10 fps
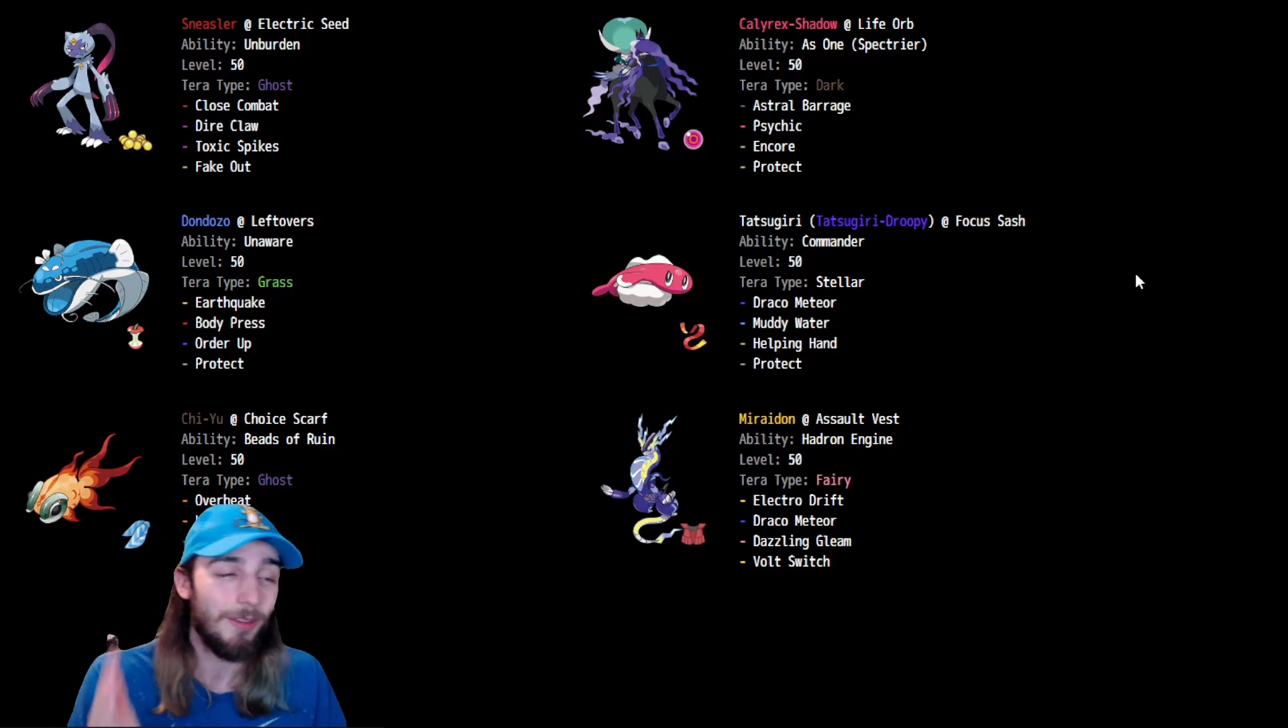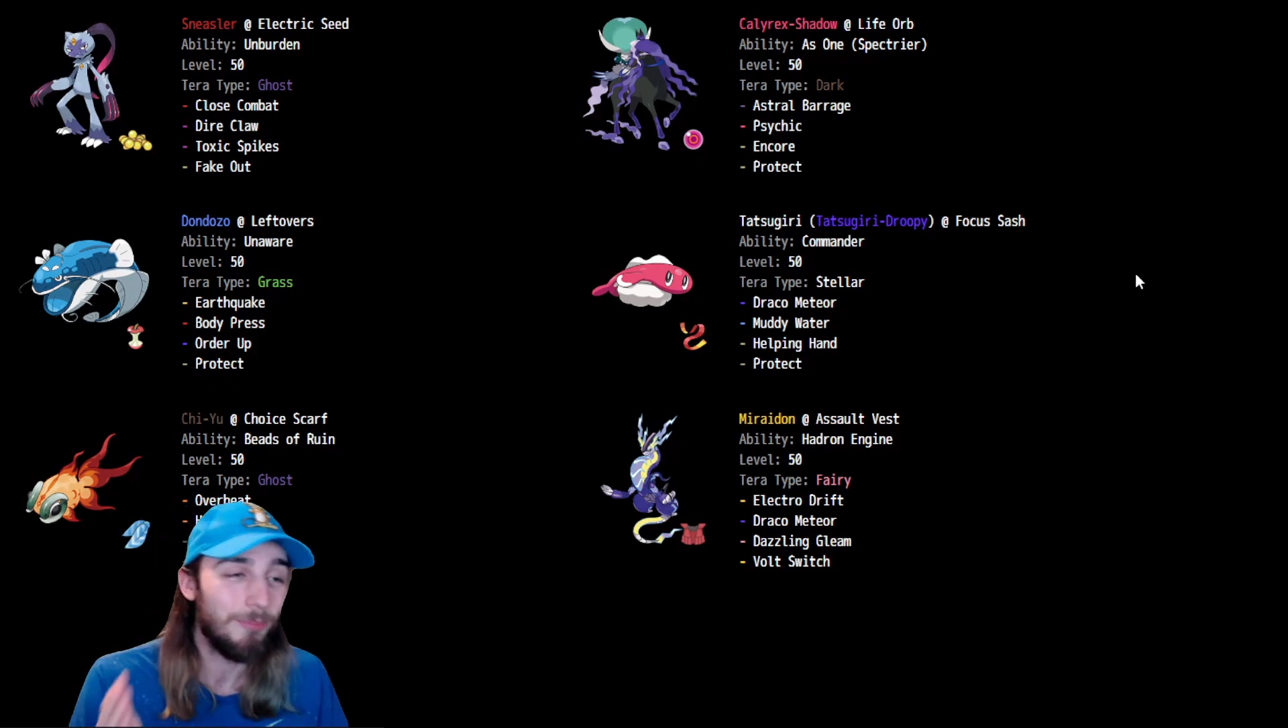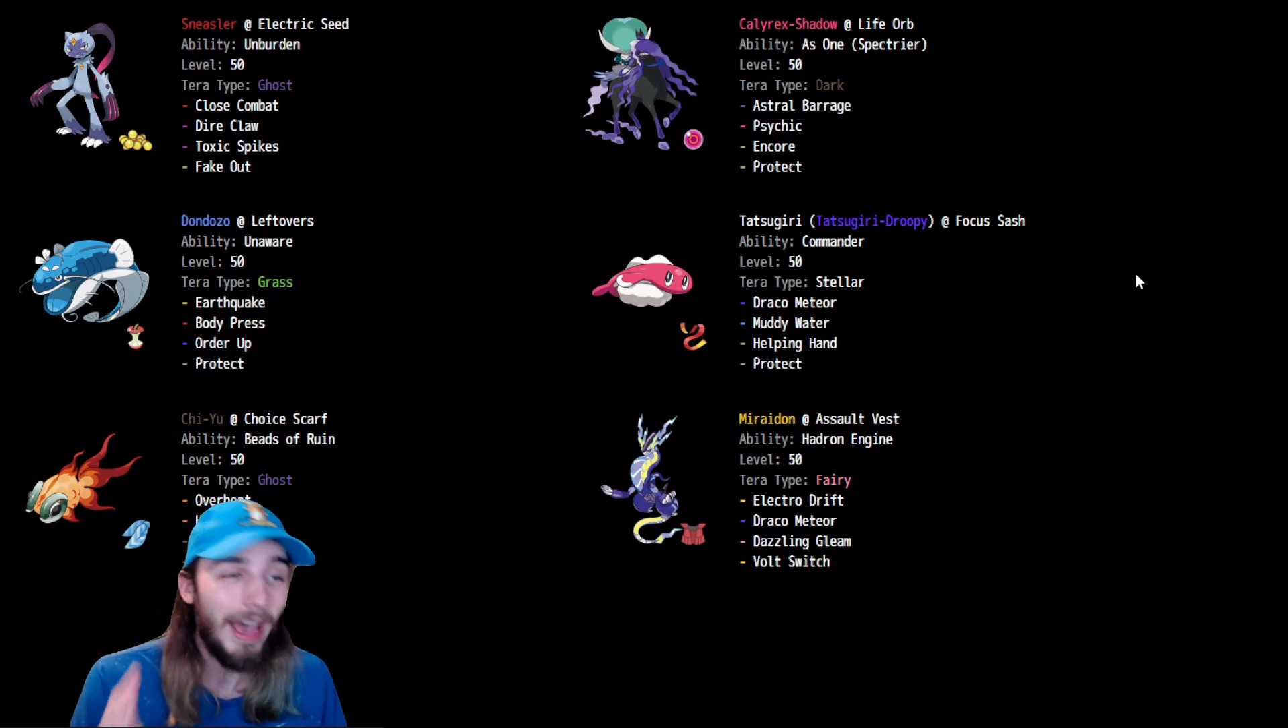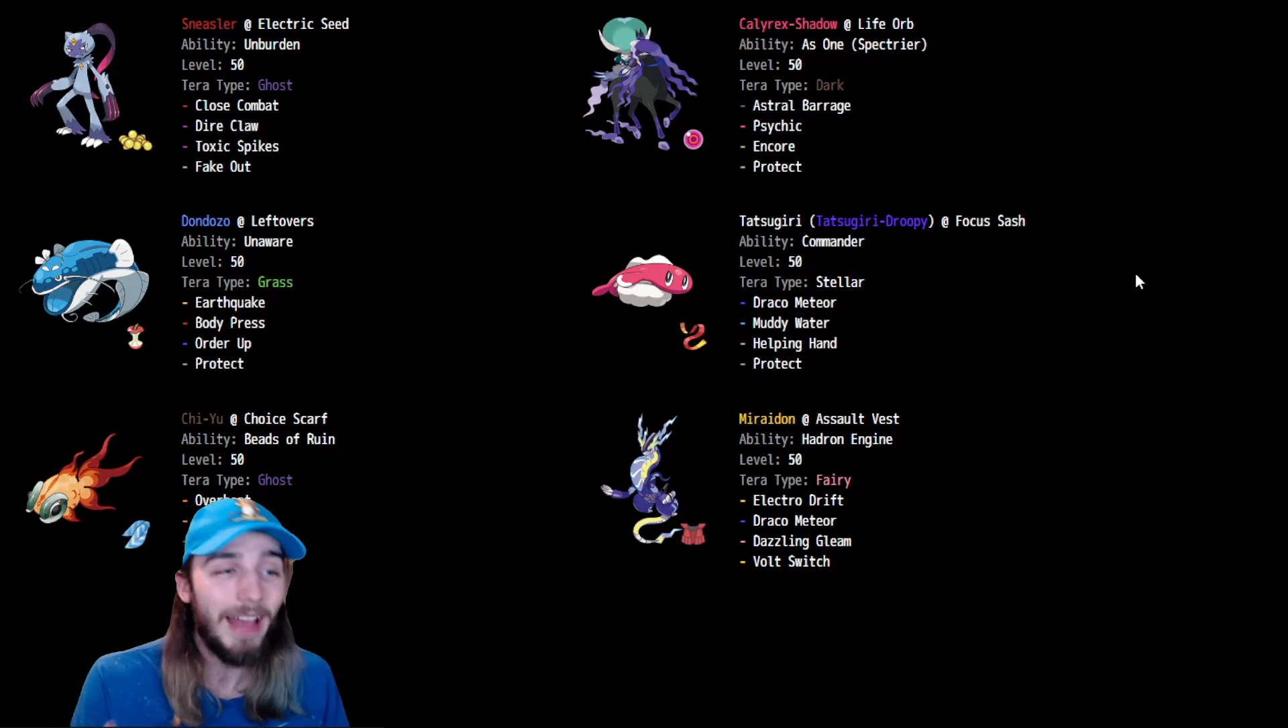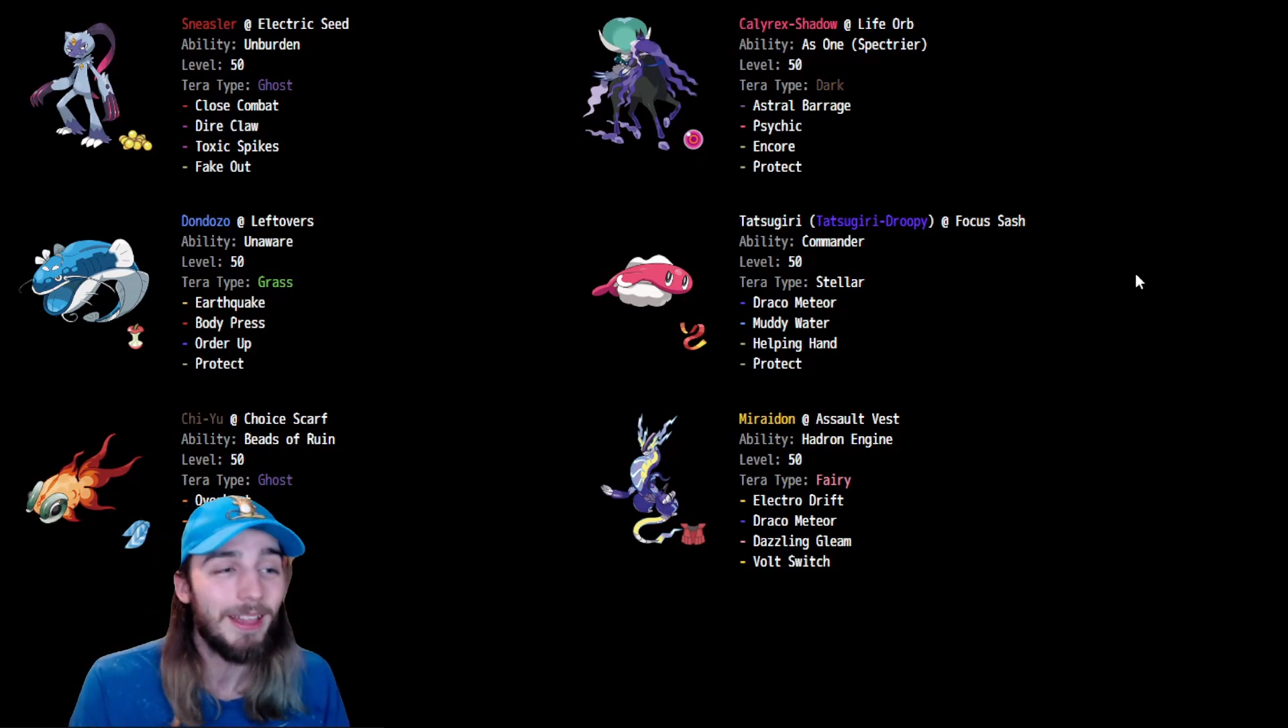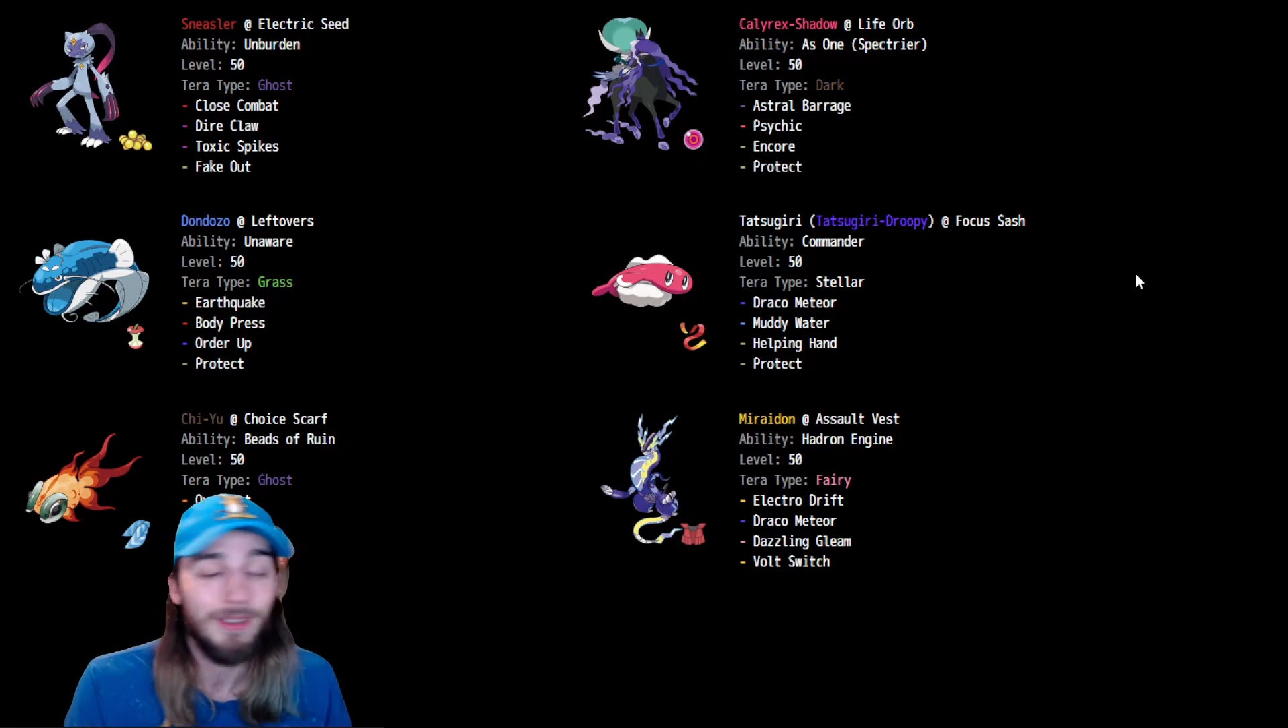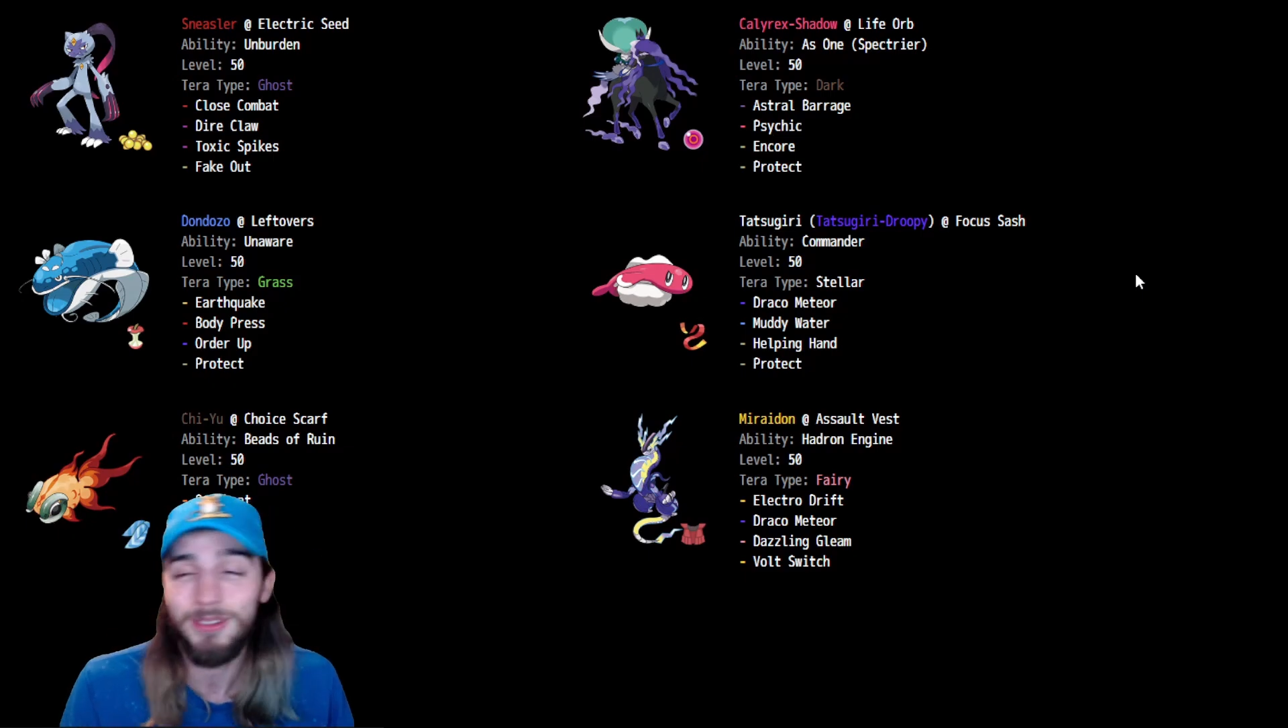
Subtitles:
massive